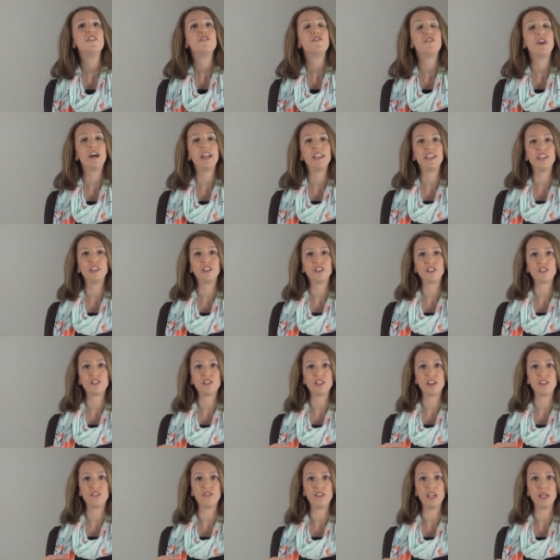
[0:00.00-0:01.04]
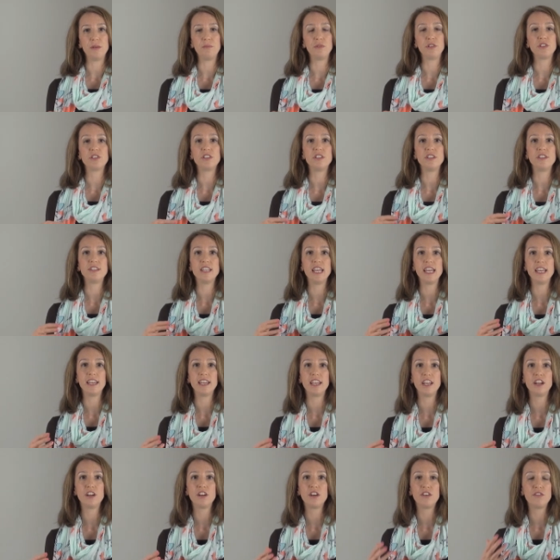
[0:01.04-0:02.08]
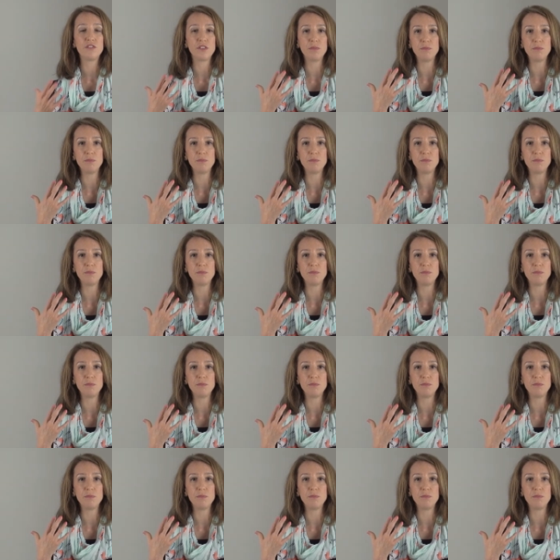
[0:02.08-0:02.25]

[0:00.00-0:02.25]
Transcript: finding herself able to take care of